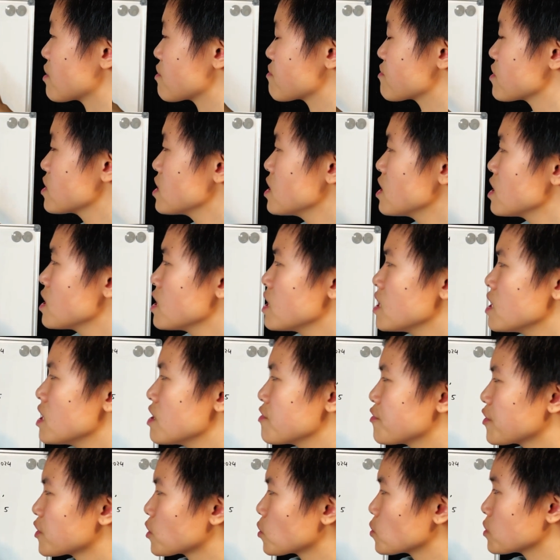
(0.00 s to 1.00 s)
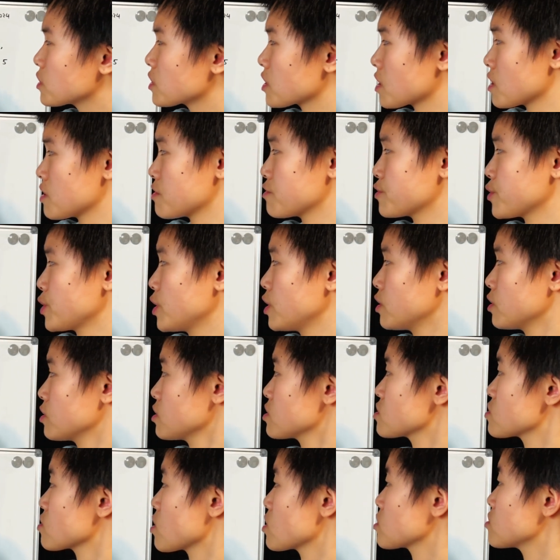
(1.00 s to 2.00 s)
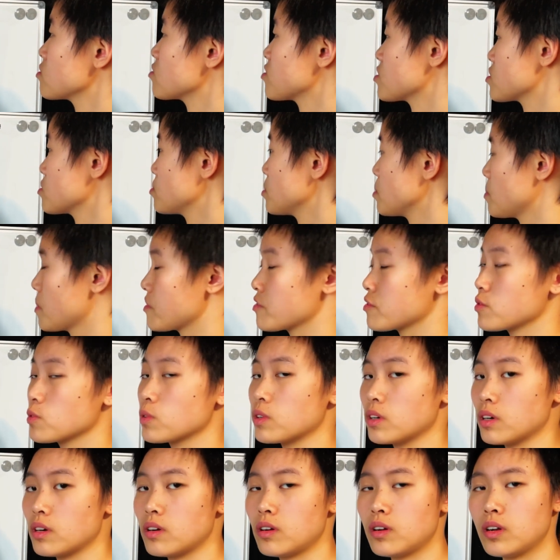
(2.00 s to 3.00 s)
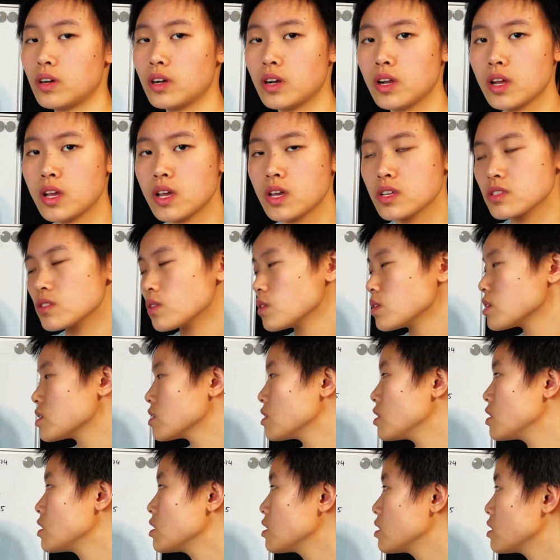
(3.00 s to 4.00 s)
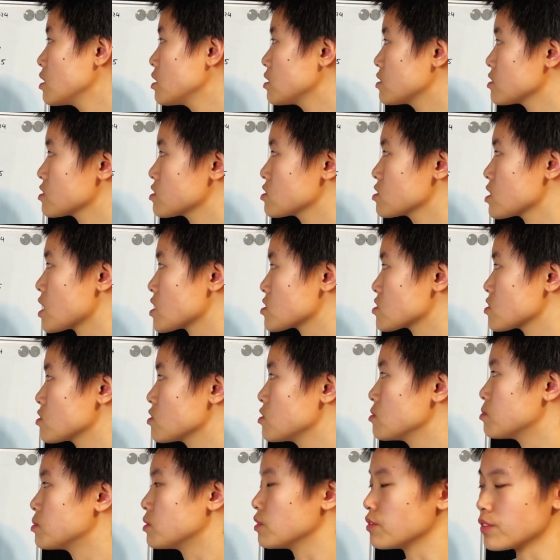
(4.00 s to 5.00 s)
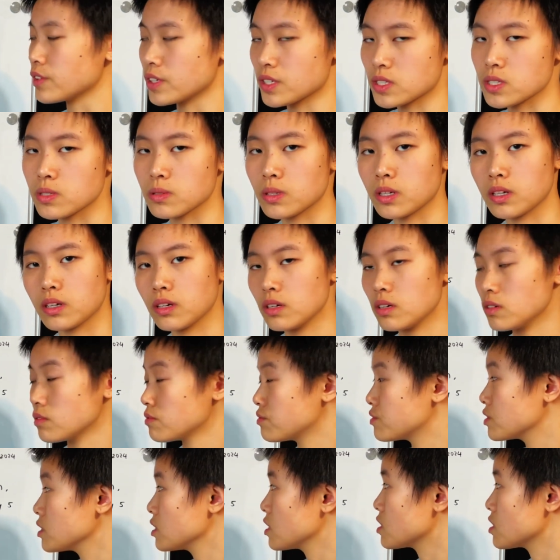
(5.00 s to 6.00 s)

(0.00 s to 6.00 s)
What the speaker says: 5, if and only if n is not divisible by 4. So this is asking you to prove a